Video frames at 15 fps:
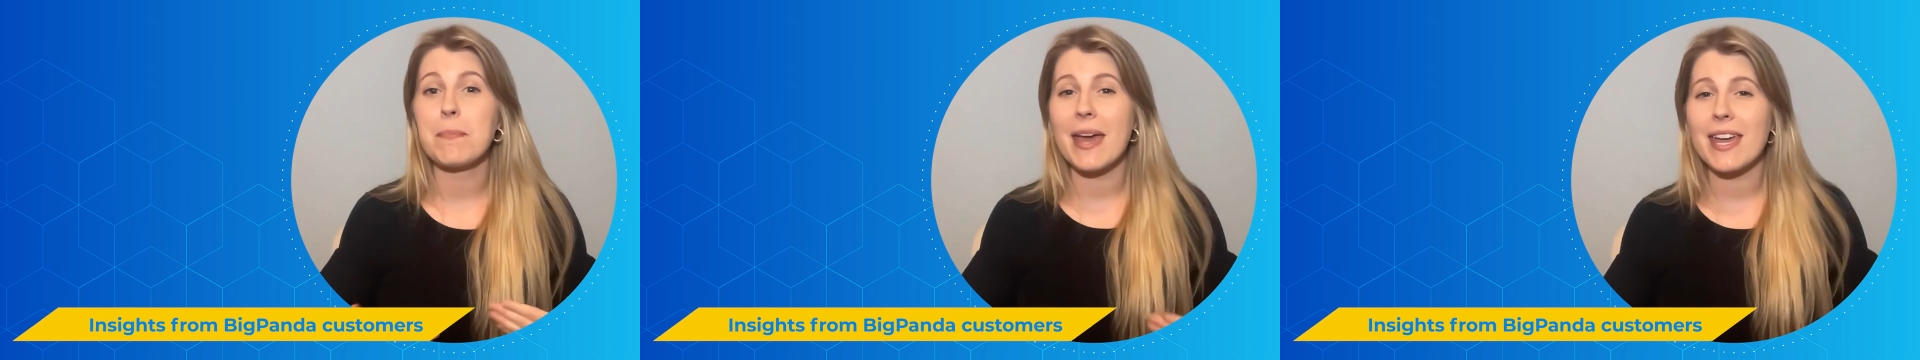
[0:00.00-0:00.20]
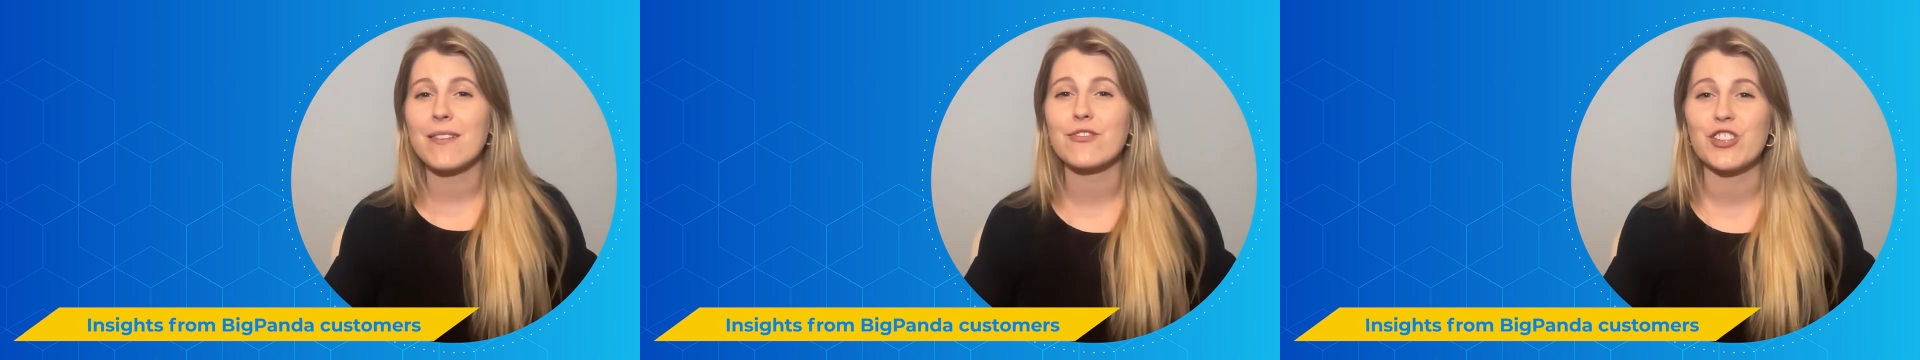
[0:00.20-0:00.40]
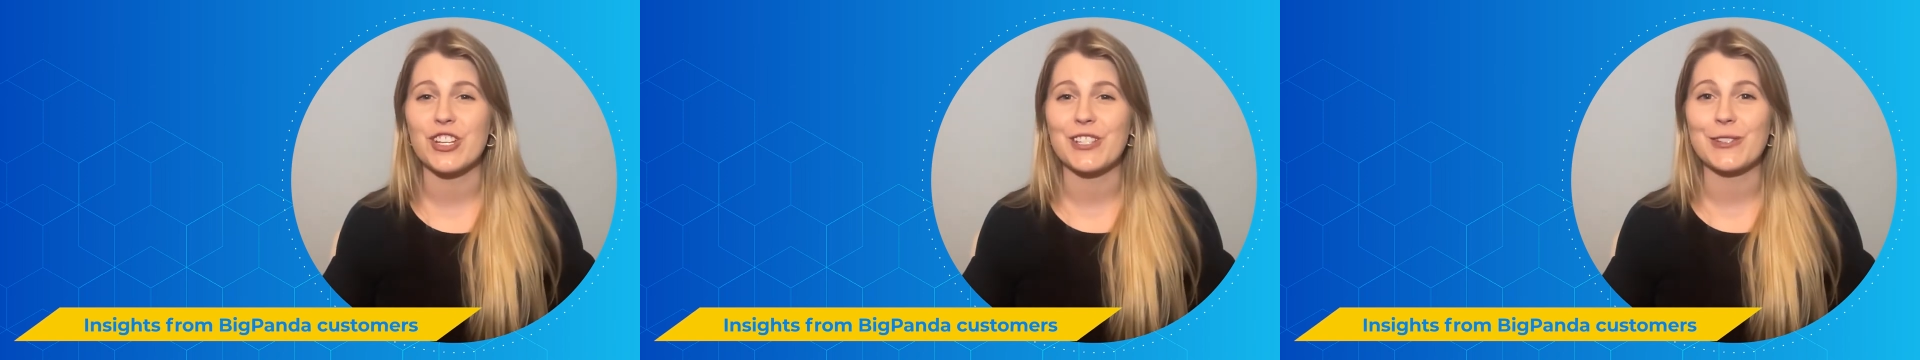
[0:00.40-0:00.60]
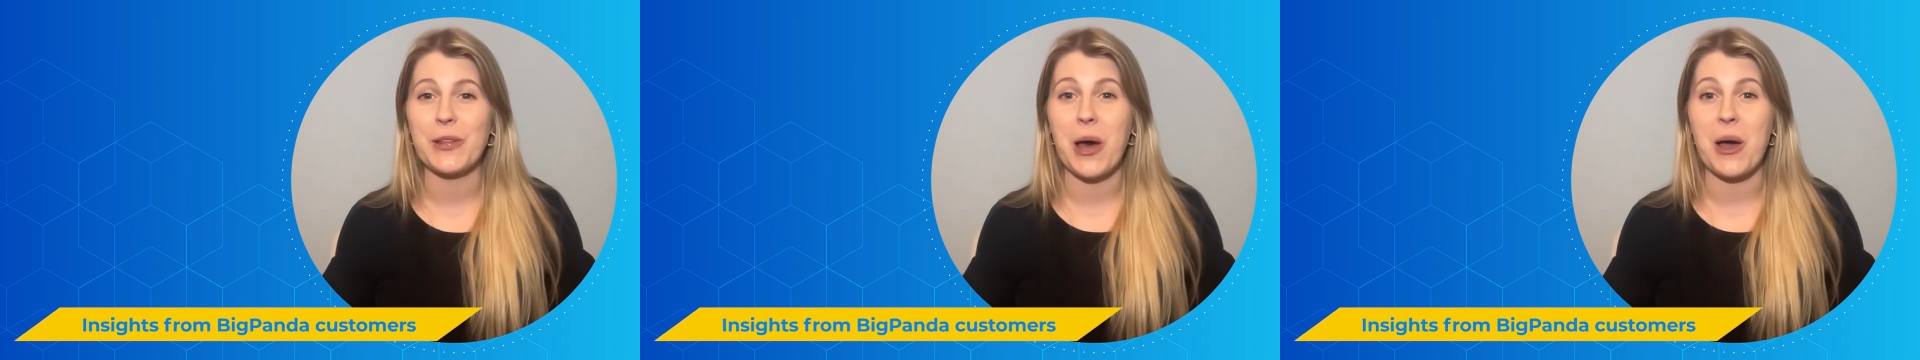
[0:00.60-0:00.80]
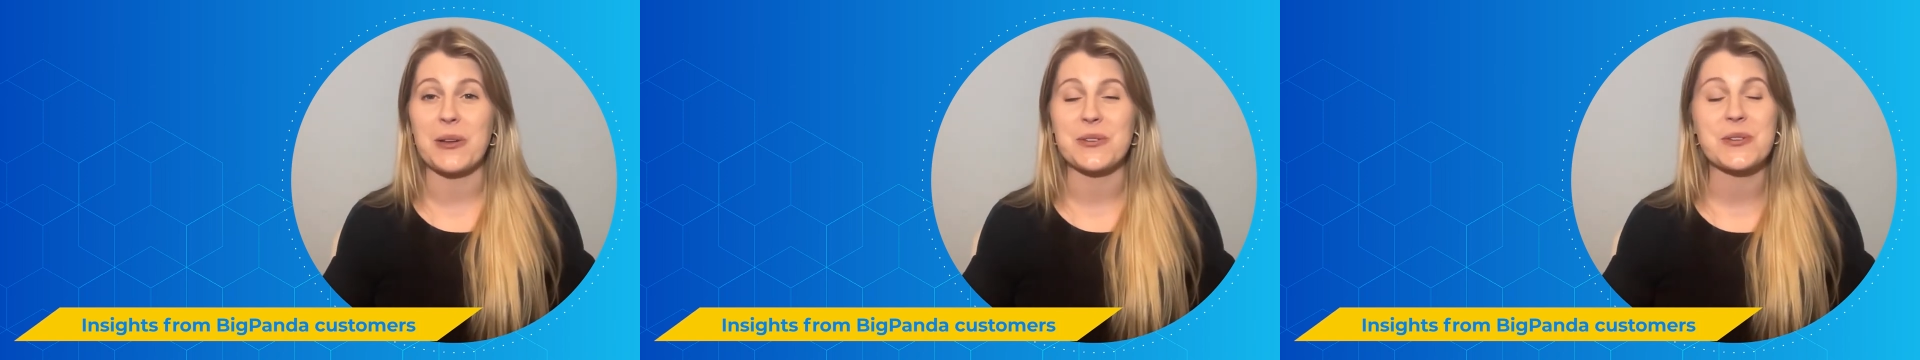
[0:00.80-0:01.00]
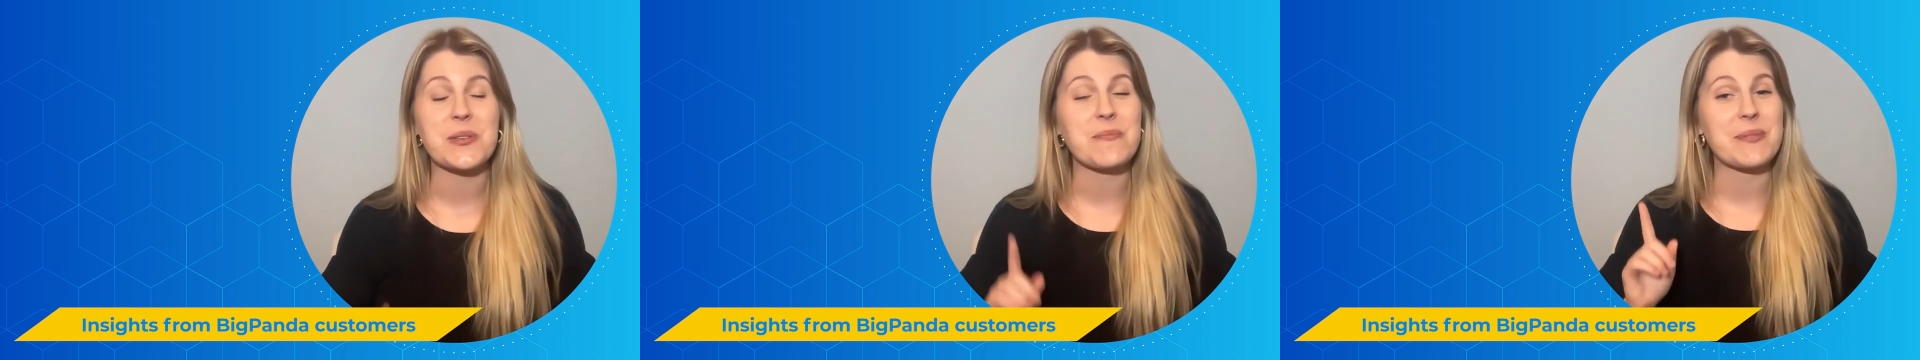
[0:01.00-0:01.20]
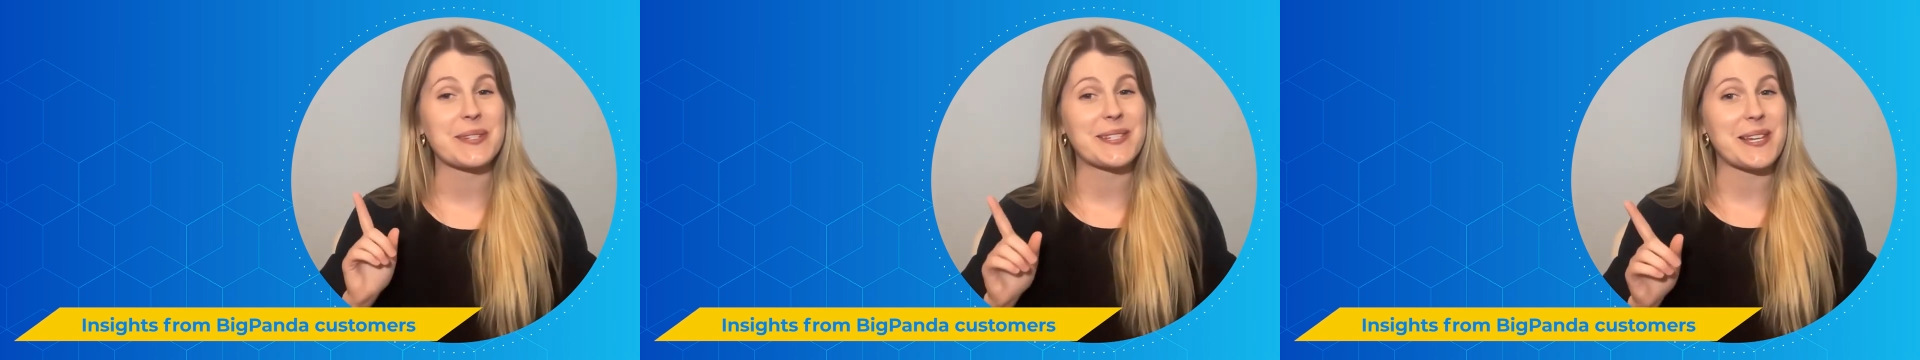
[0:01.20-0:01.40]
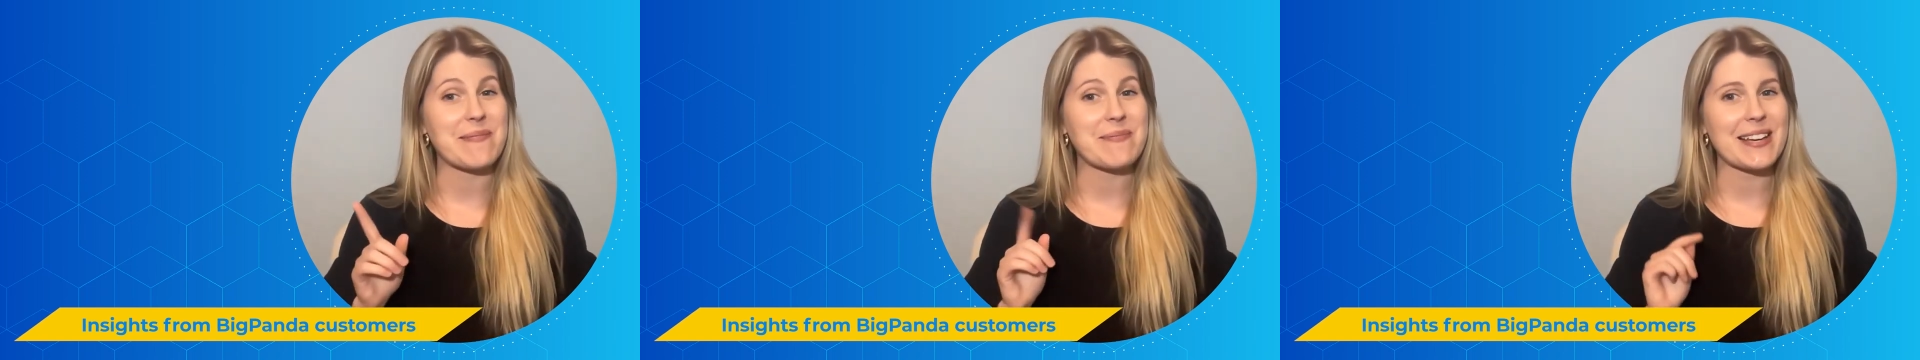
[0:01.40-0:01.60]
may have just launched,
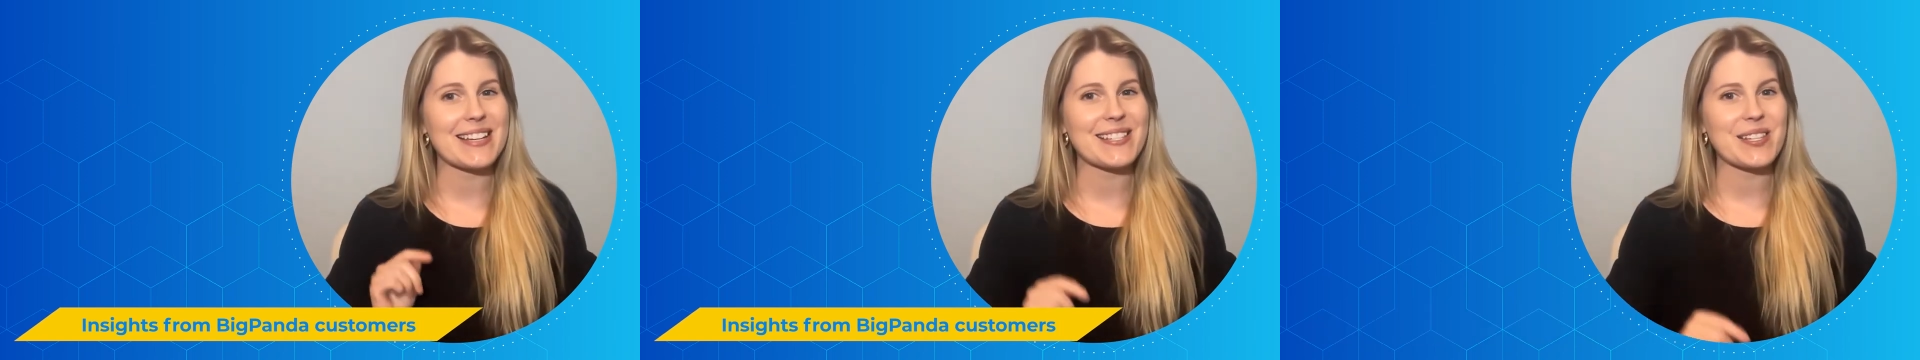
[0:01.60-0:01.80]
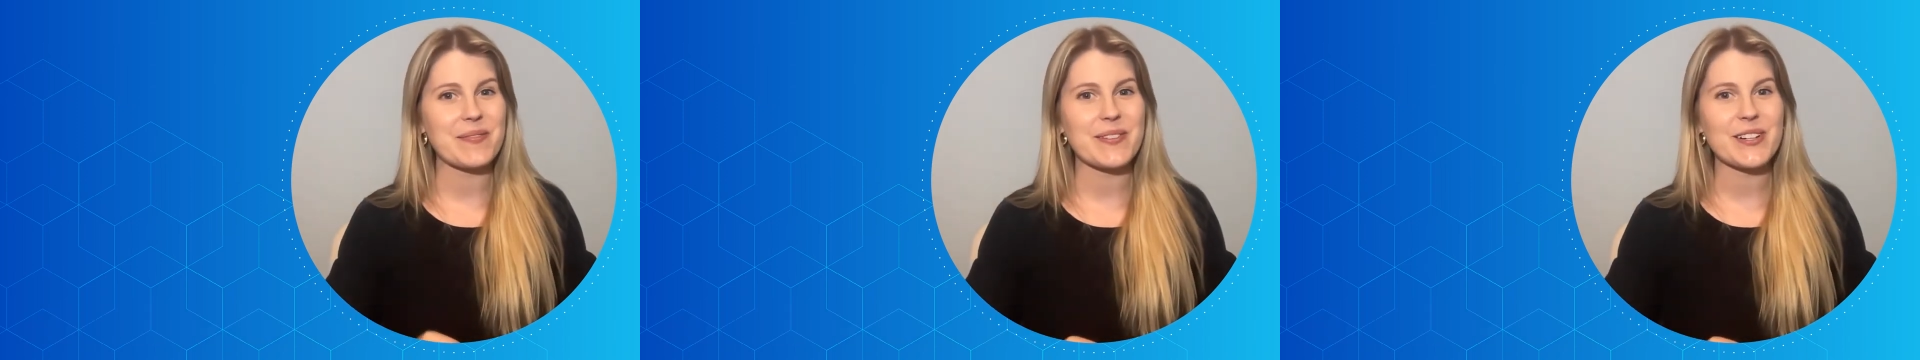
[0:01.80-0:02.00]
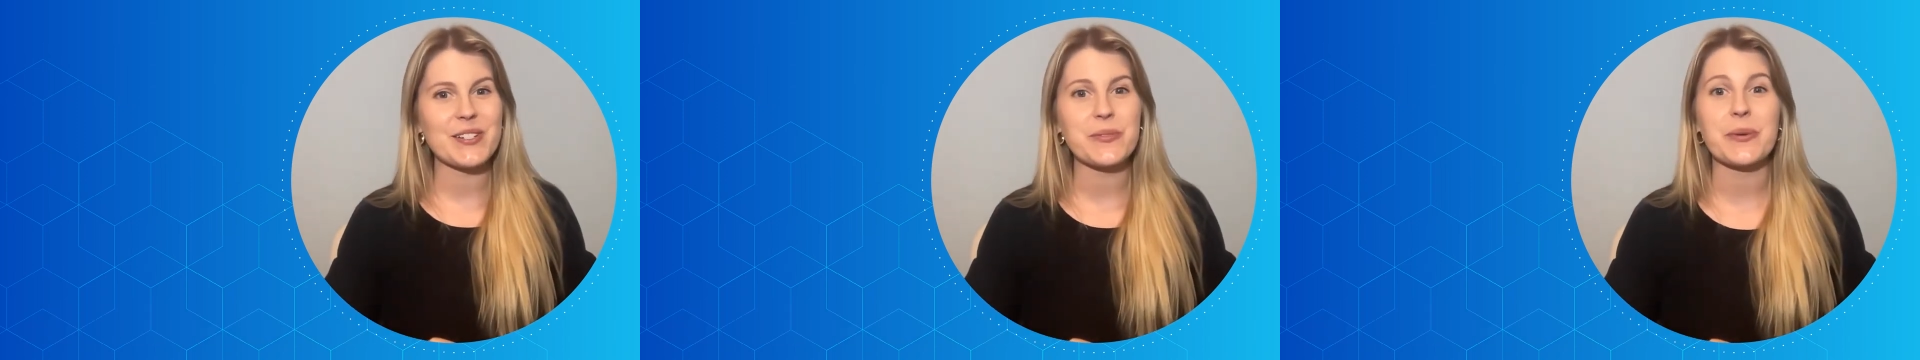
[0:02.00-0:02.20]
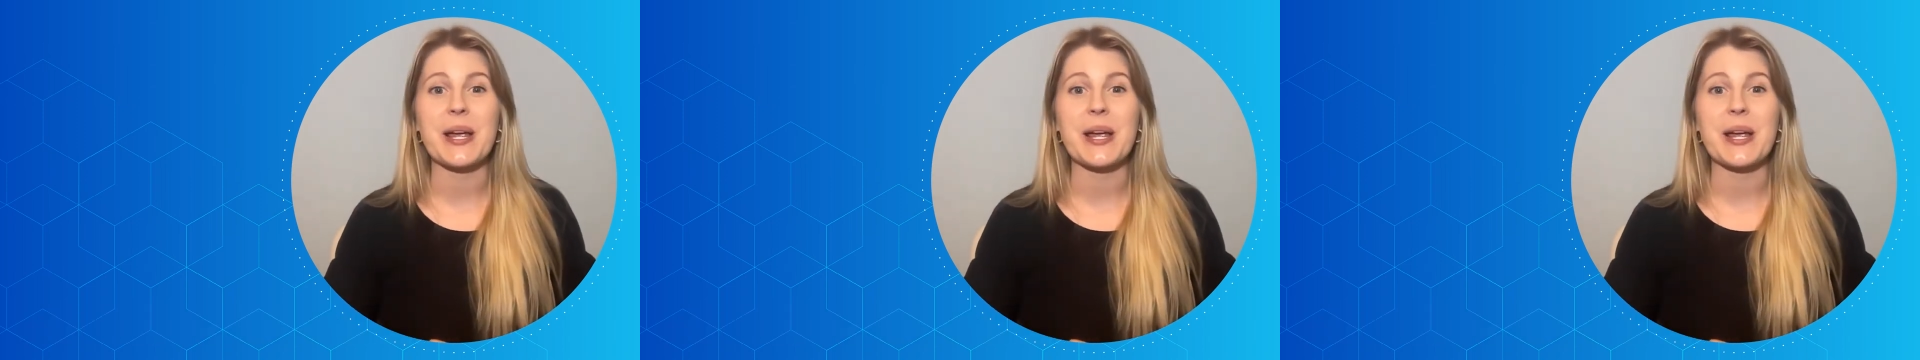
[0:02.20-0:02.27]
but some customers